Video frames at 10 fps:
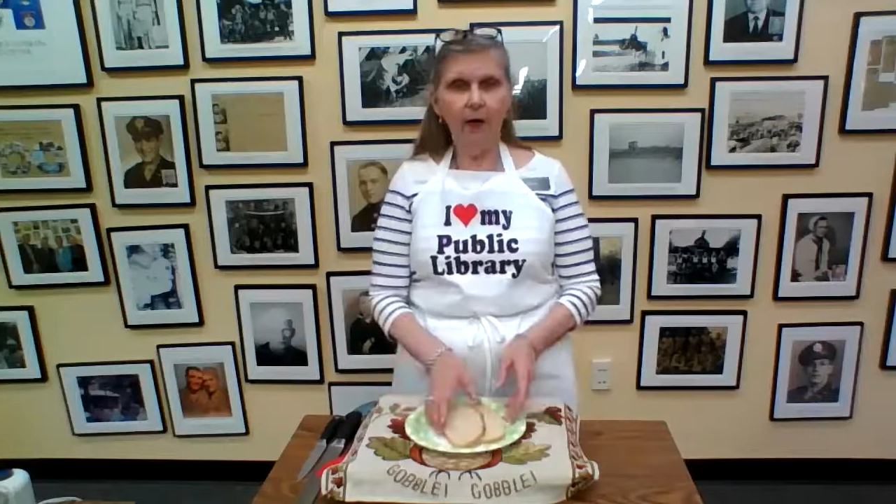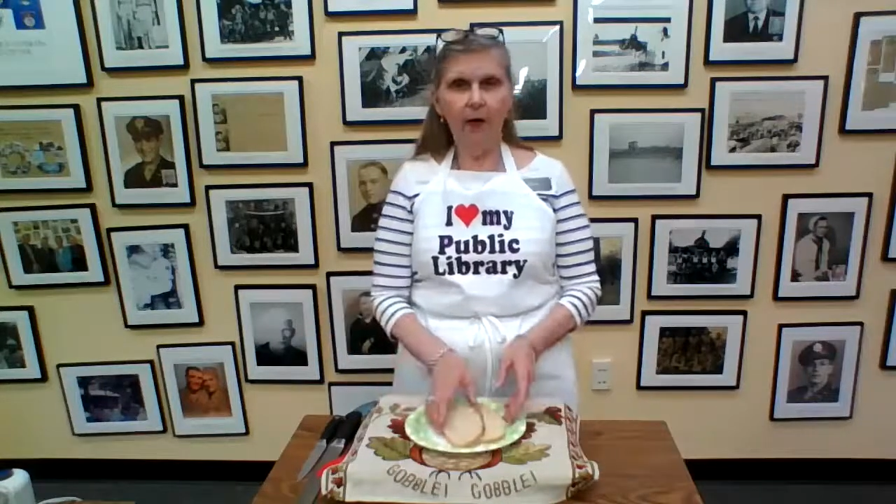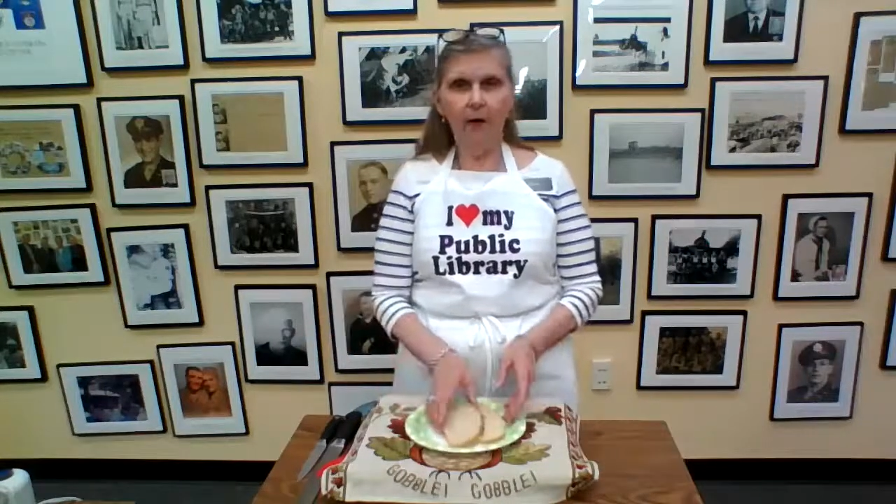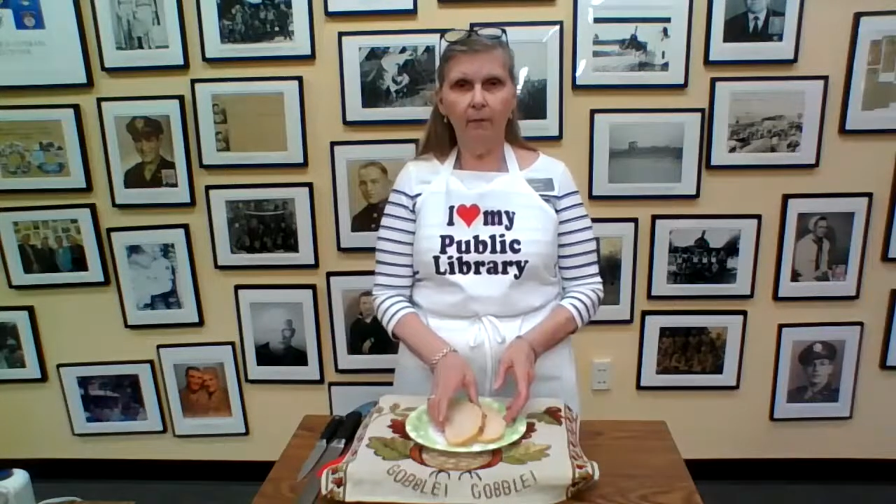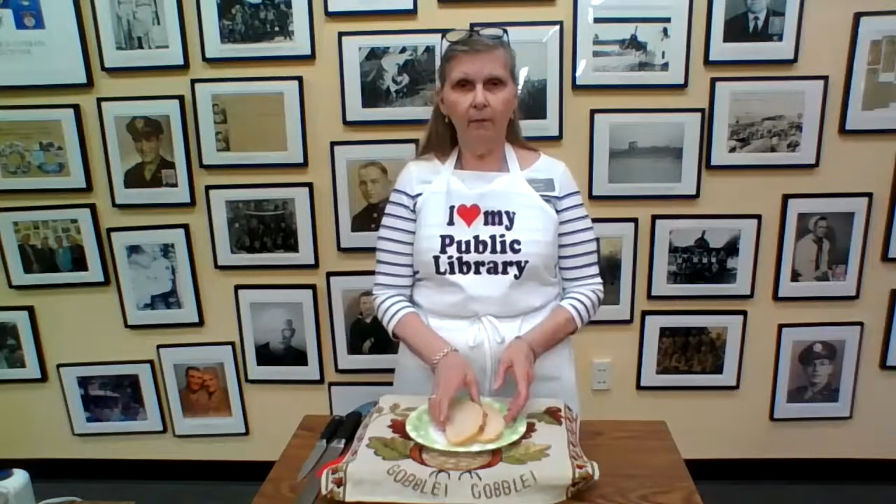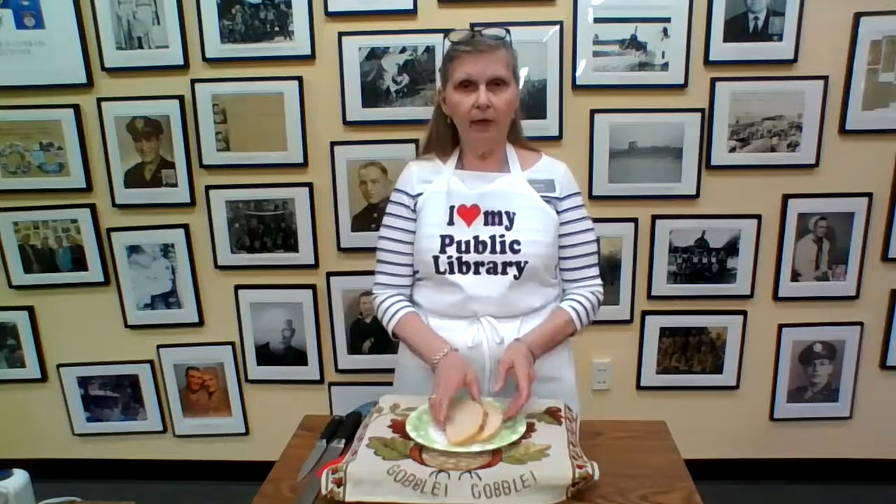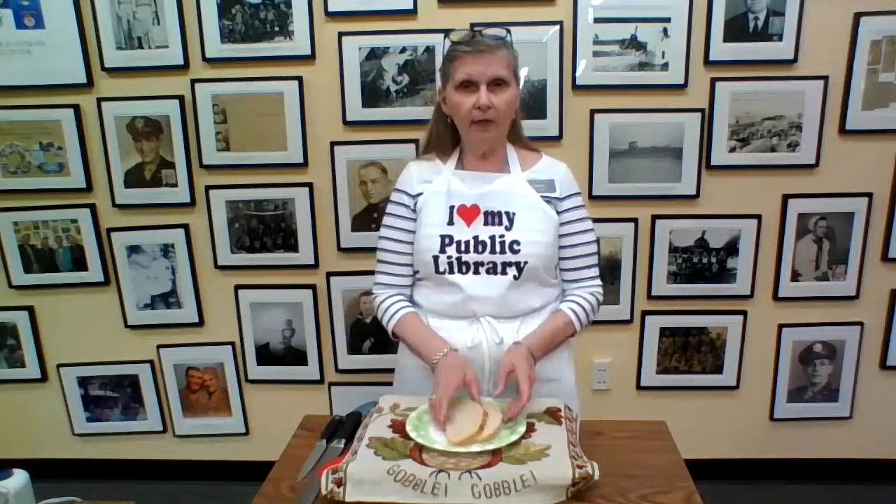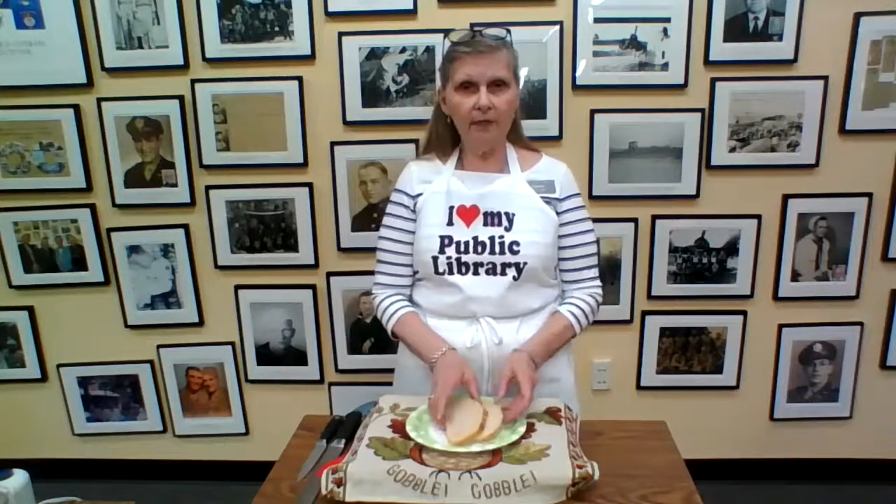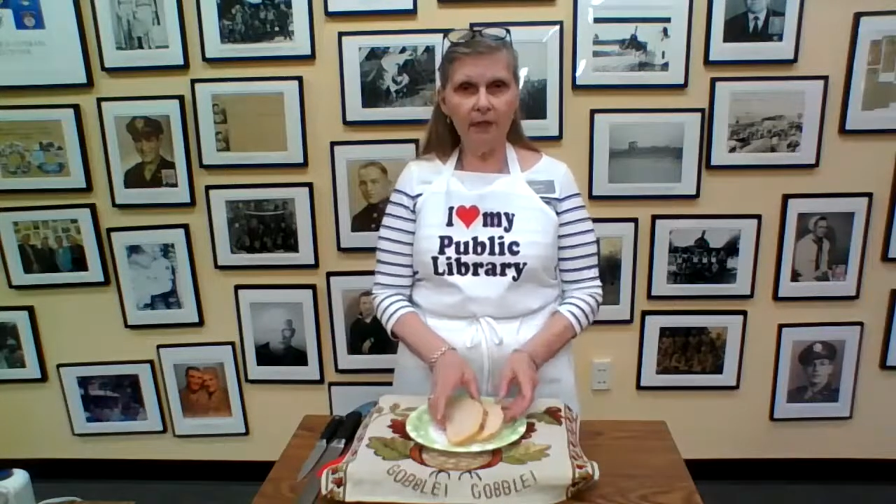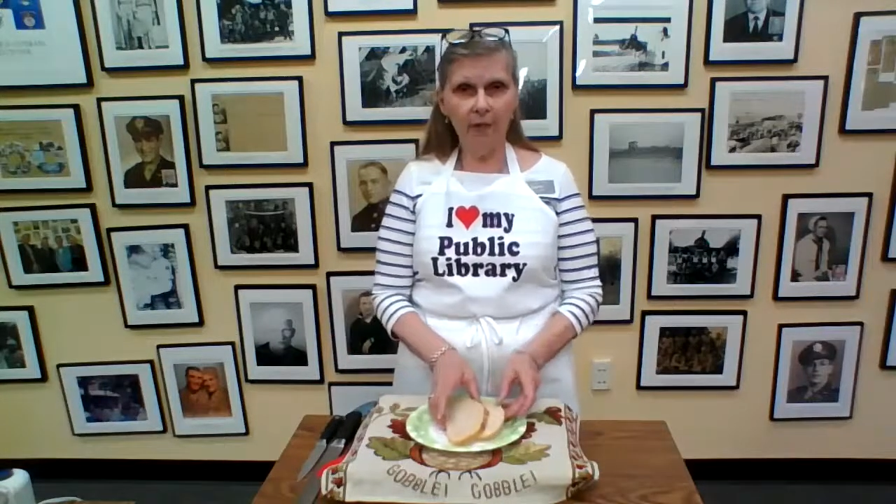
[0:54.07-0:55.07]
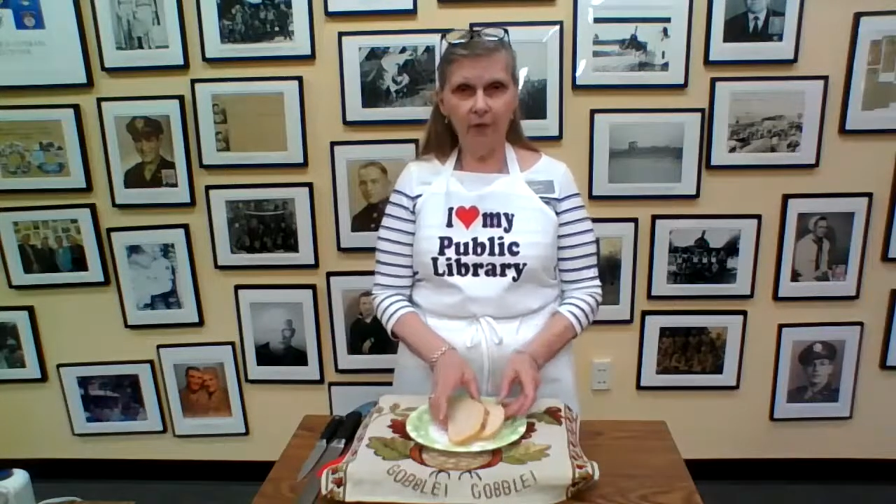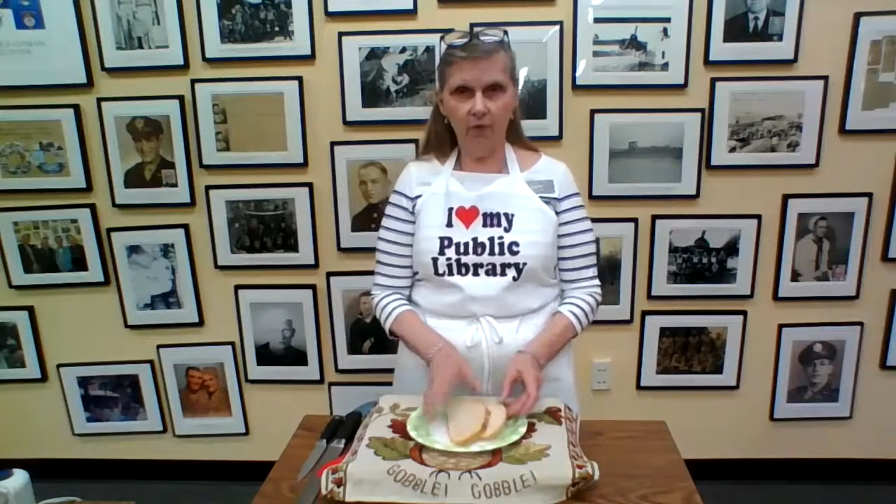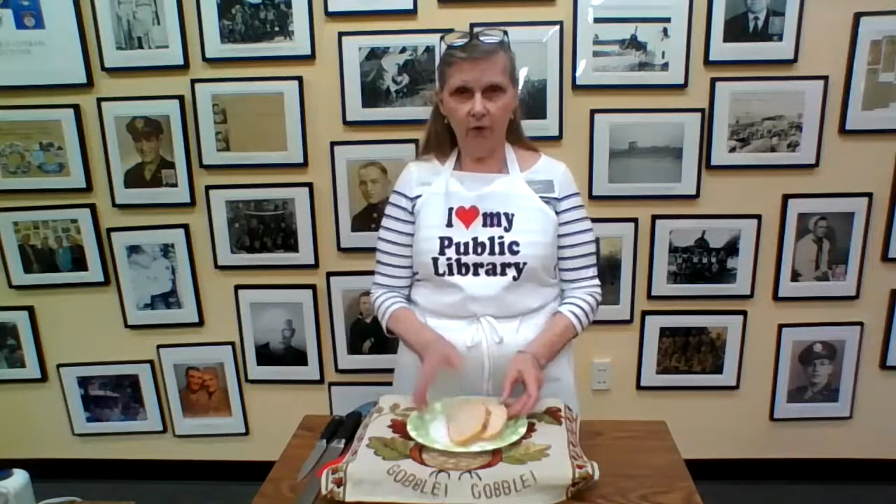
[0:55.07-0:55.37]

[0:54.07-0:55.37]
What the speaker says: any type of